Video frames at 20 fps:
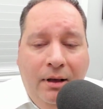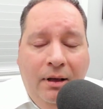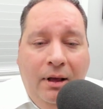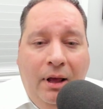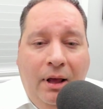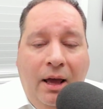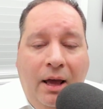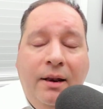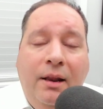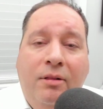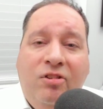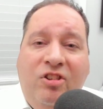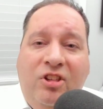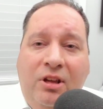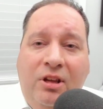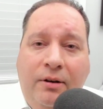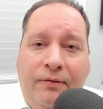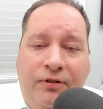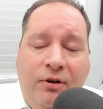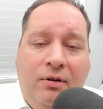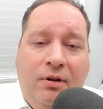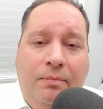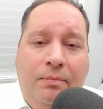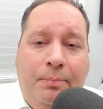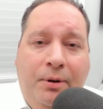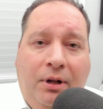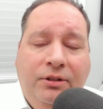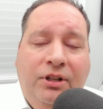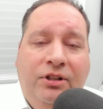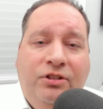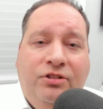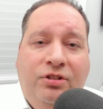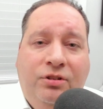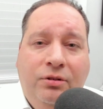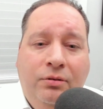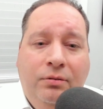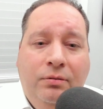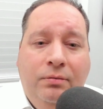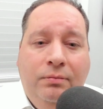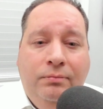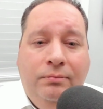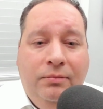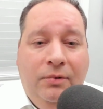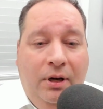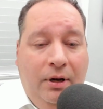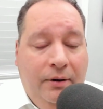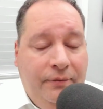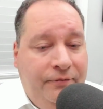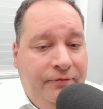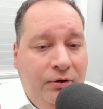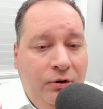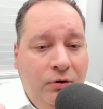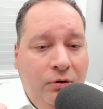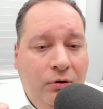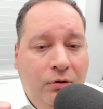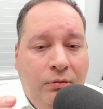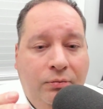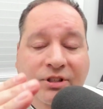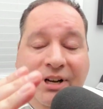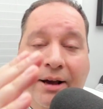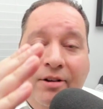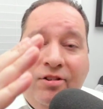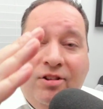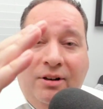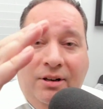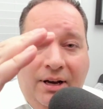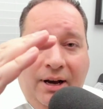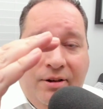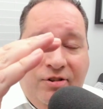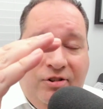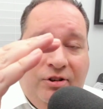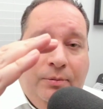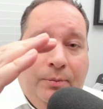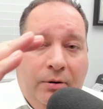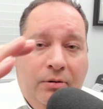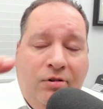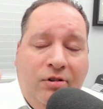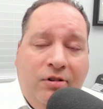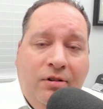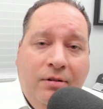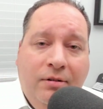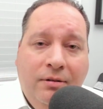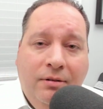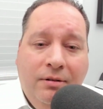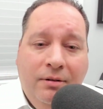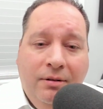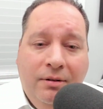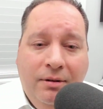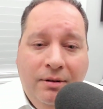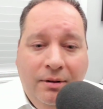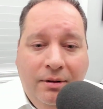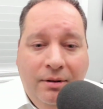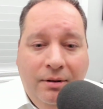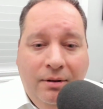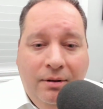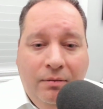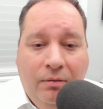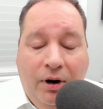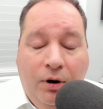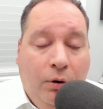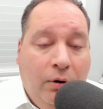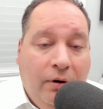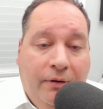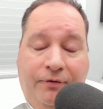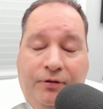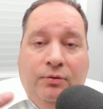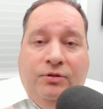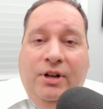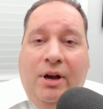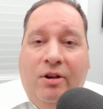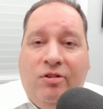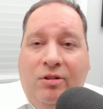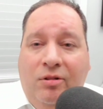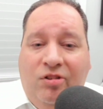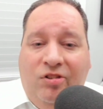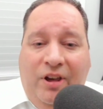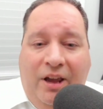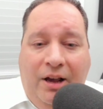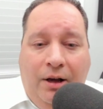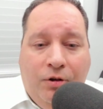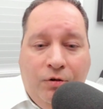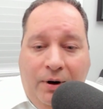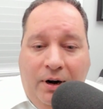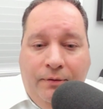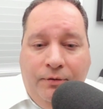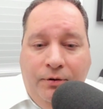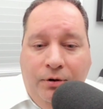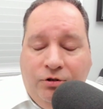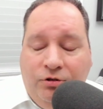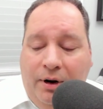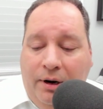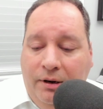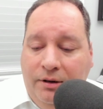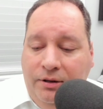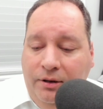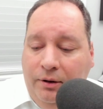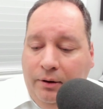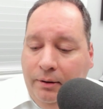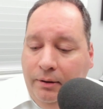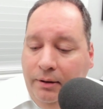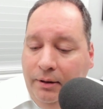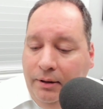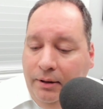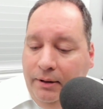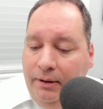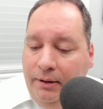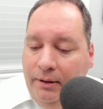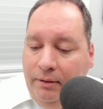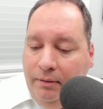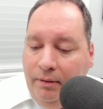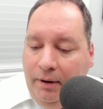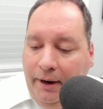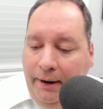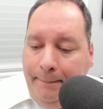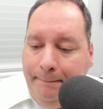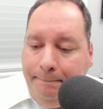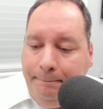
And then see if you can build it to a few dozen customers, right? Or a few dozen sales, whatever you're trying to do, right?